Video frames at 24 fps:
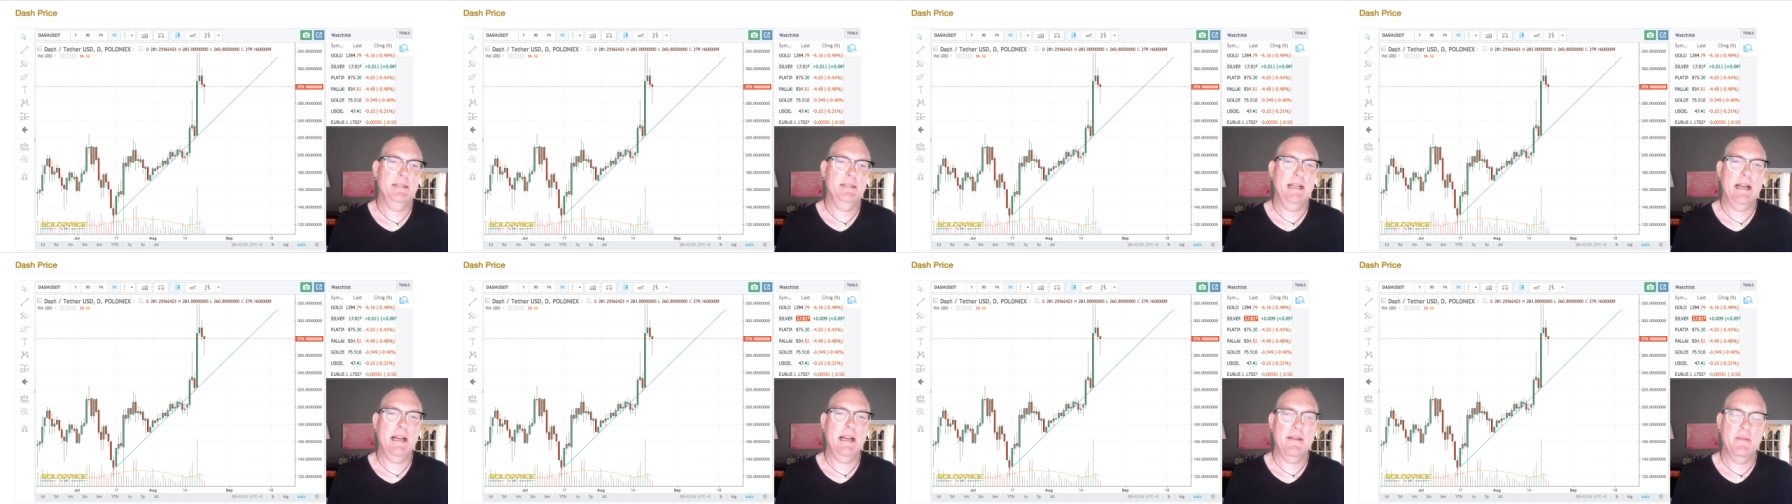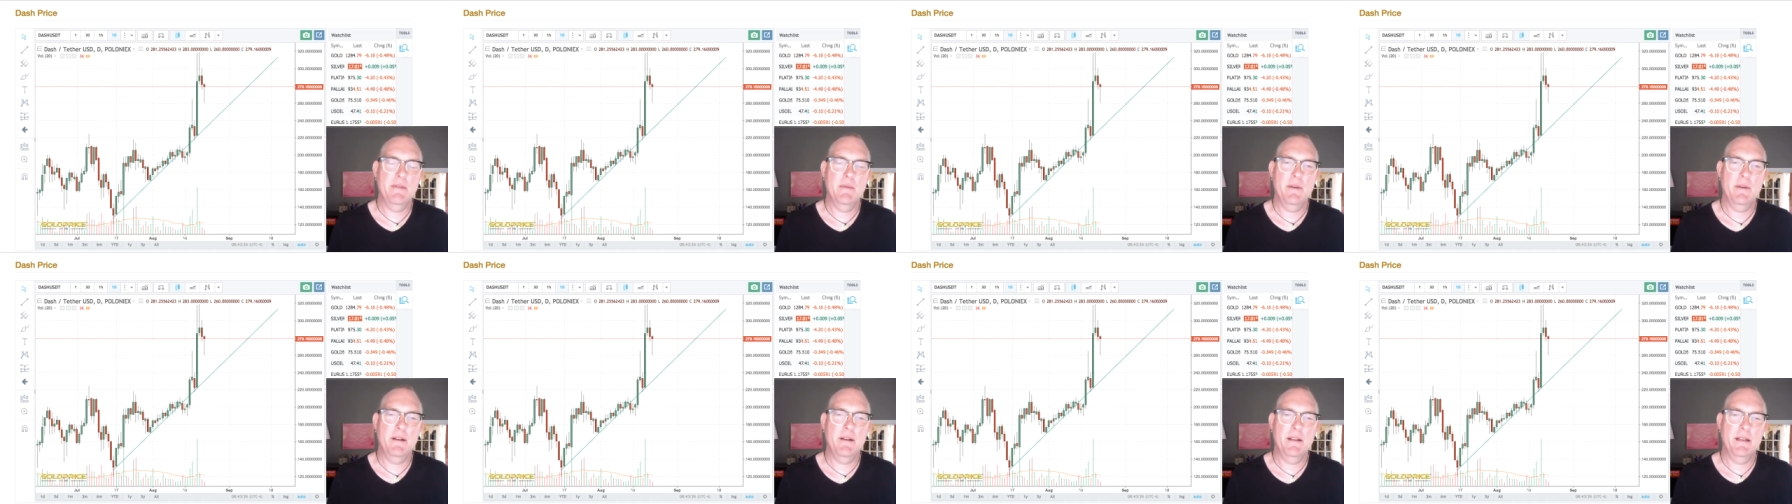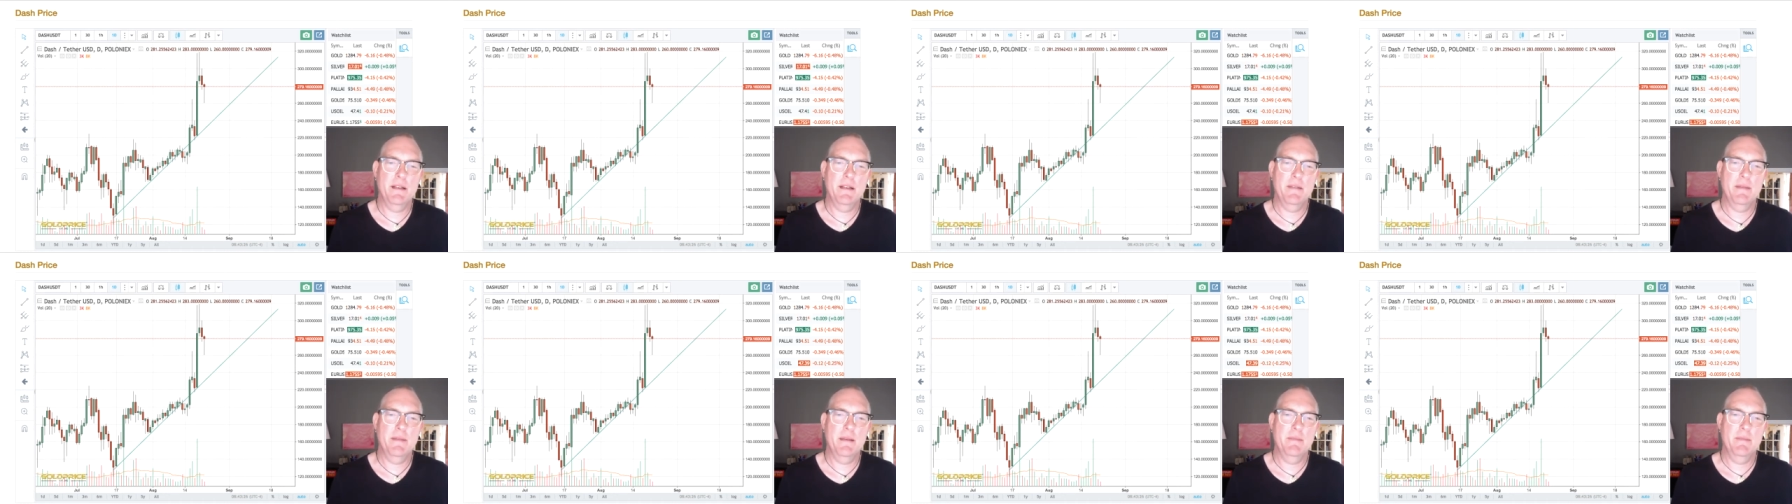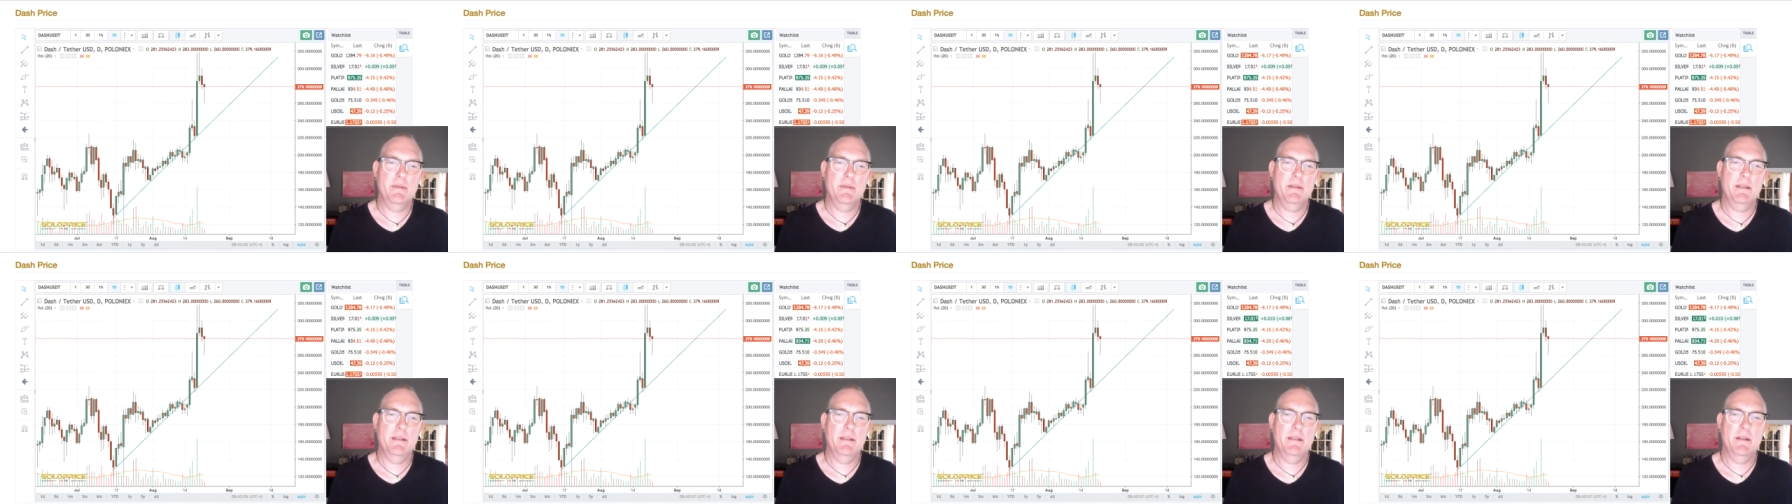every one of these
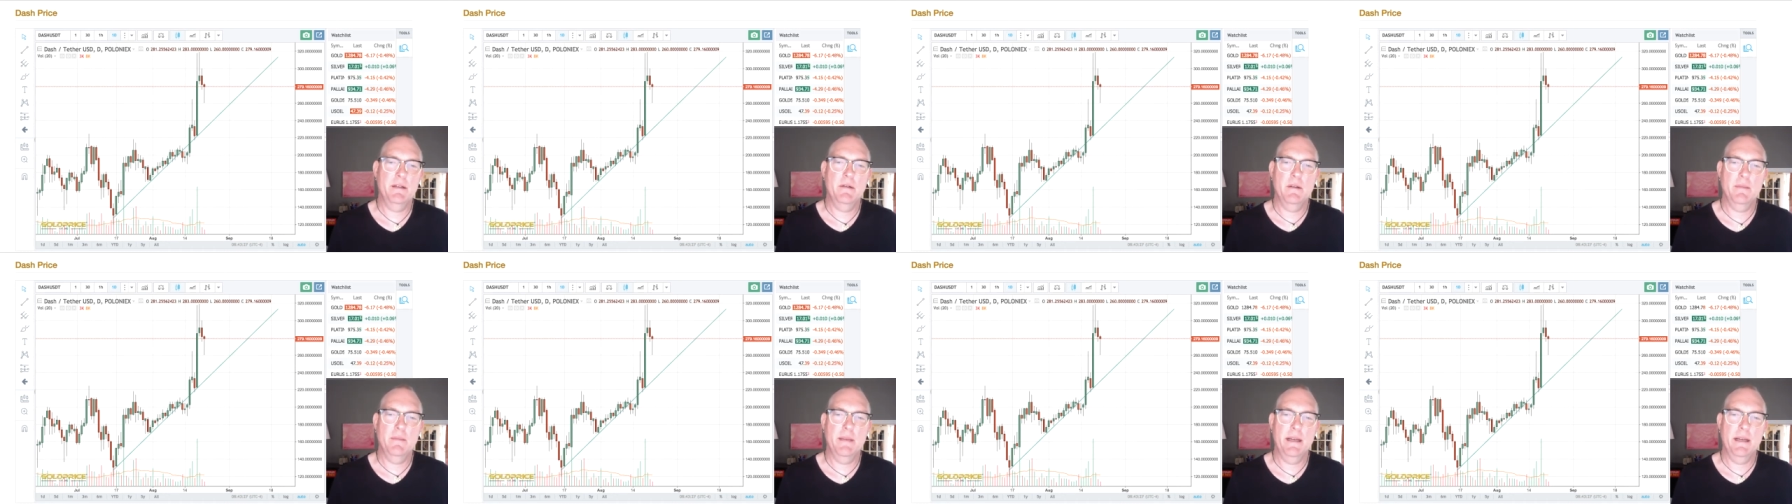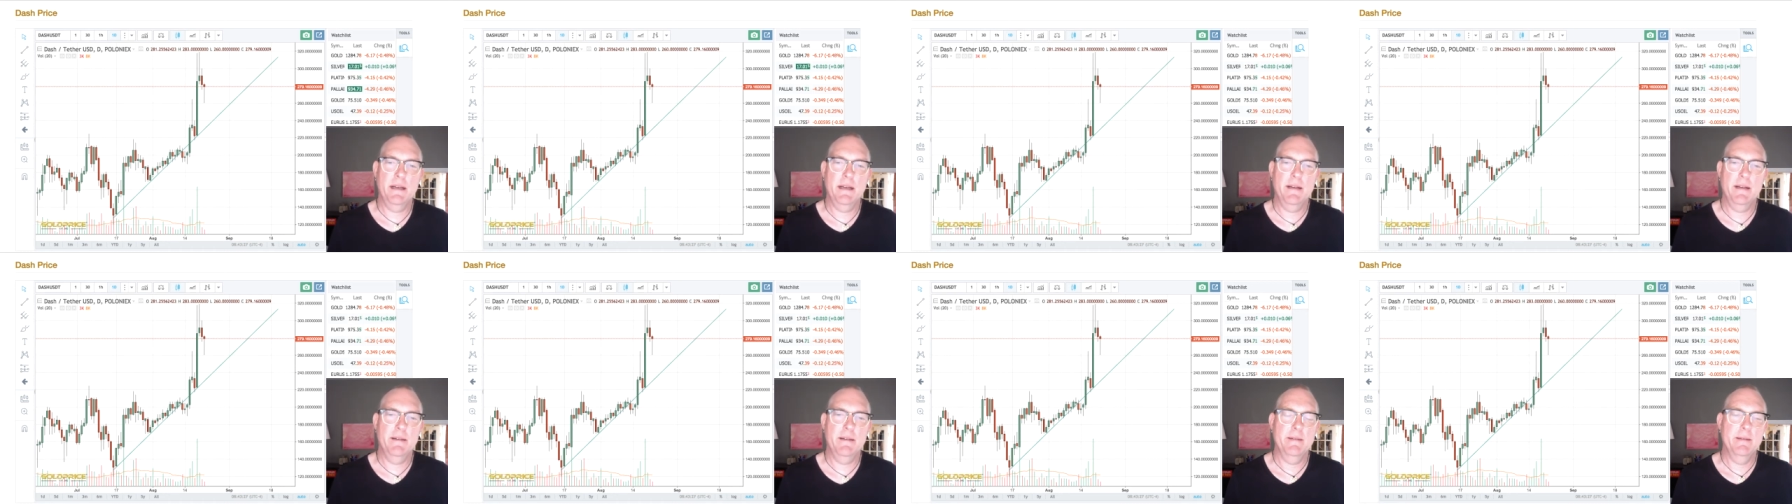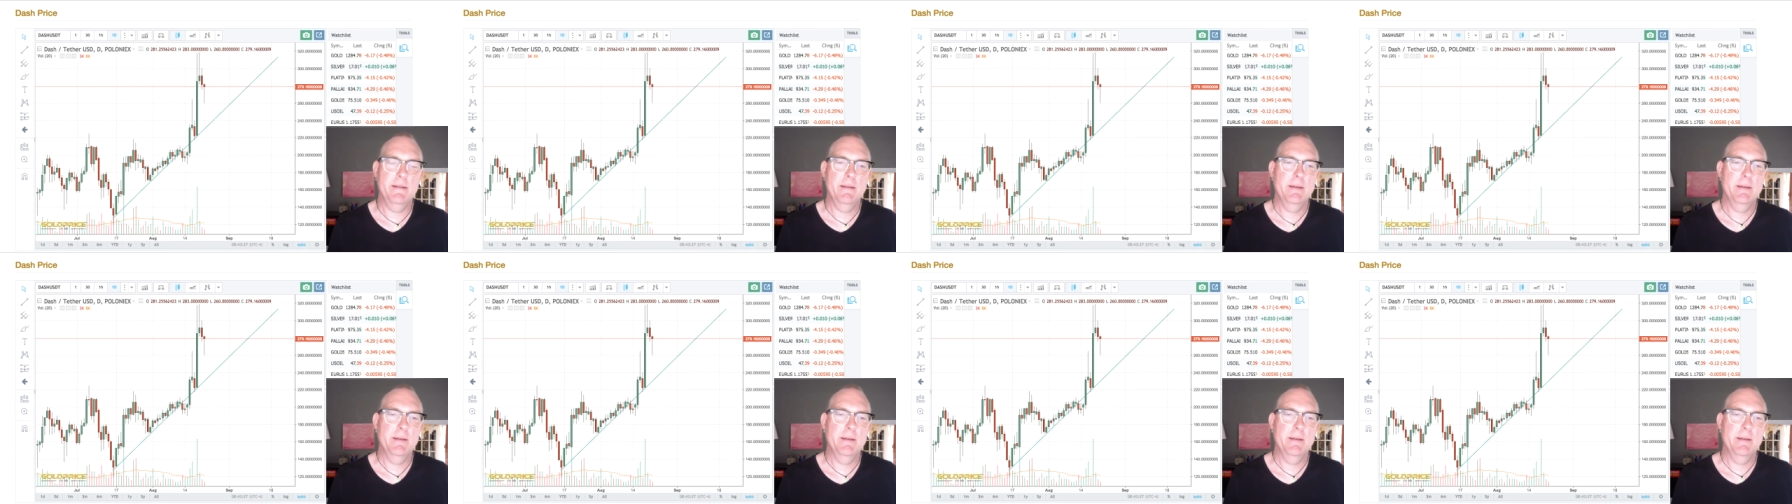people is Tulip Mania.